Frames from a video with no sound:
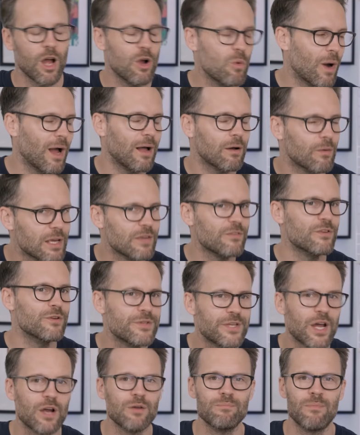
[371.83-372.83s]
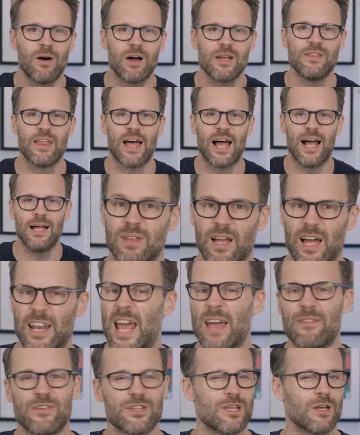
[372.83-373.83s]
Oh well, if you don't mind that, an
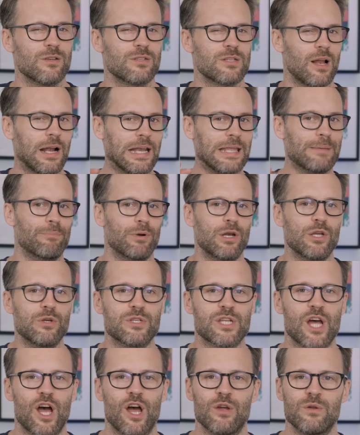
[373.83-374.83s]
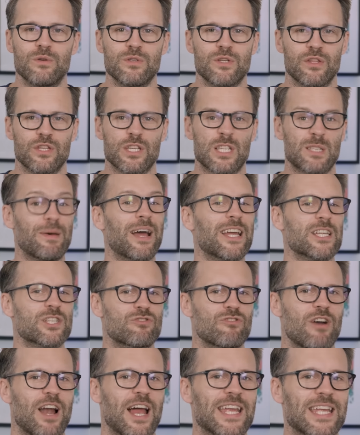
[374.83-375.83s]
ever so slightly blue tone to the space
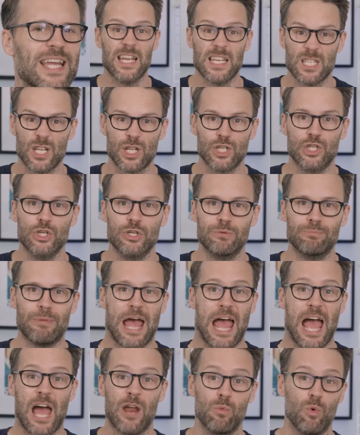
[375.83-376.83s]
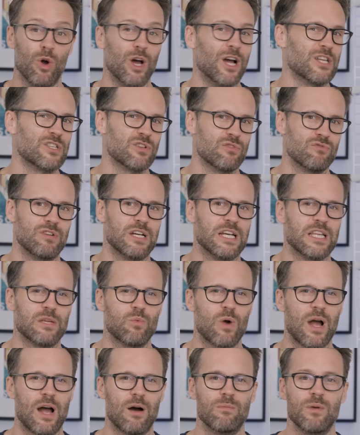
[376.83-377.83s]
grey, it's a good bet and works really
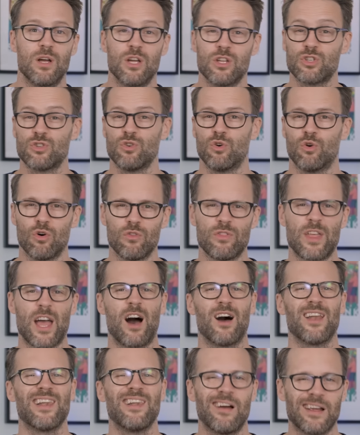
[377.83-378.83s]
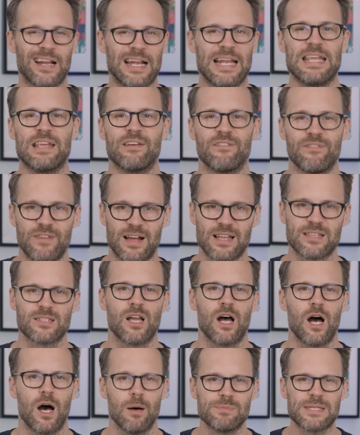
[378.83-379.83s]
well. Sure, there are likely
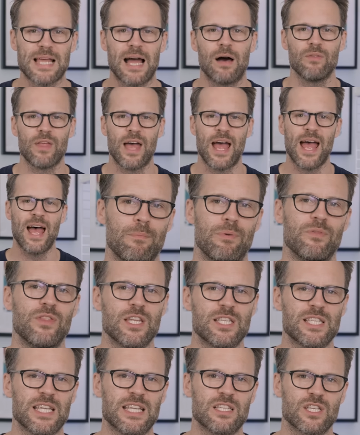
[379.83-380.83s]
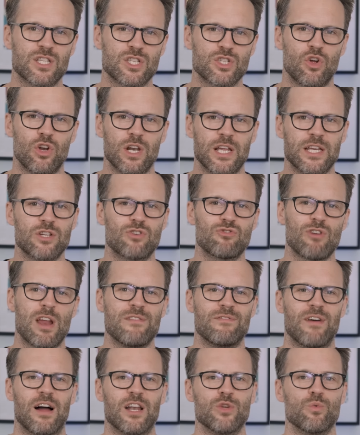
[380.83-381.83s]
faster hubs out there, but this is a solid,
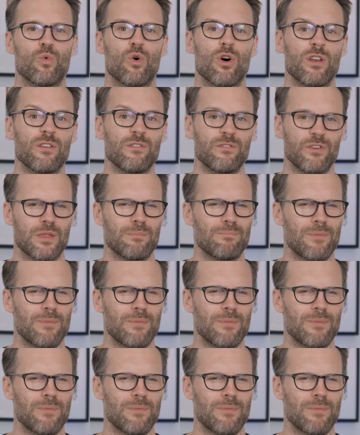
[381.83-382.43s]
great value one for the